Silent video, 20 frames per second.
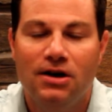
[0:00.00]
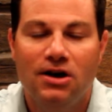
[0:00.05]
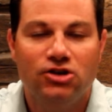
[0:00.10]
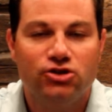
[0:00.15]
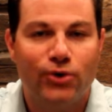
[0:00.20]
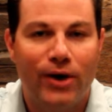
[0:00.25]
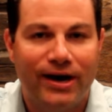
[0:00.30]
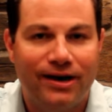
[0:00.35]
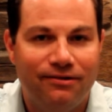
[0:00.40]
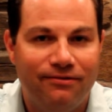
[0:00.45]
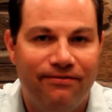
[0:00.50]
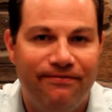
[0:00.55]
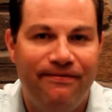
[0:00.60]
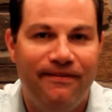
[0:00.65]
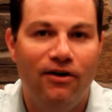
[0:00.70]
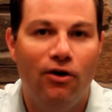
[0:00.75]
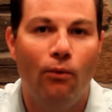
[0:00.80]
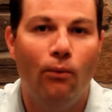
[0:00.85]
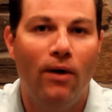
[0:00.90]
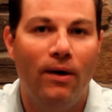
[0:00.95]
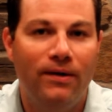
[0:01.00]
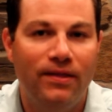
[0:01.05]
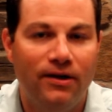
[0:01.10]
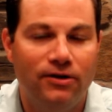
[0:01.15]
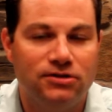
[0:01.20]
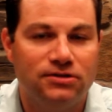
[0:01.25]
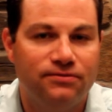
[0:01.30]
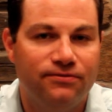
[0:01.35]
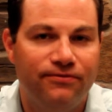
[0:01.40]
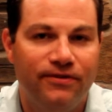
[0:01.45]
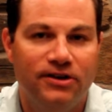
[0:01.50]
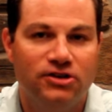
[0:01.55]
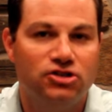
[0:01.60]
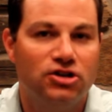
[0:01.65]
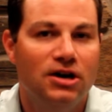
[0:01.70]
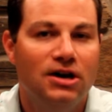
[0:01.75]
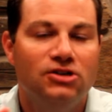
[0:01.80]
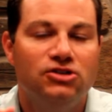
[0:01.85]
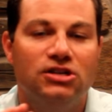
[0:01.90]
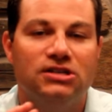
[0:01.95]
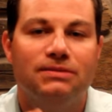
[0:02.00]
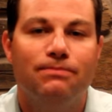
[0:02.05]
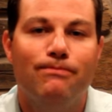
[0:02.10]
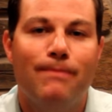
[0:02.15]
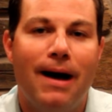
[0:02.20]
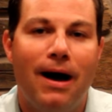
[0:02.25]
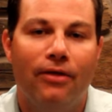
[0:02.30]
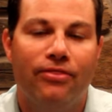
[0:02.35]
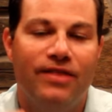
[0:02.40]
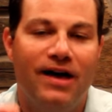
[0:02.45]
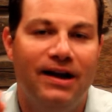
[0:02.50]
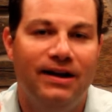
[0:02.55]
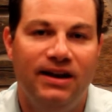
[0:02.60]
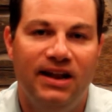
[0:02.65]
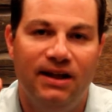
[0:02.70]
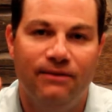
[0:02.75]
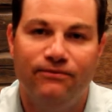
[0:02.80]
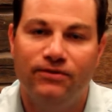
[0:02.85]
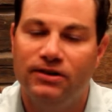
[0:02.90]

so I can feel when those fish just mouth that nymph.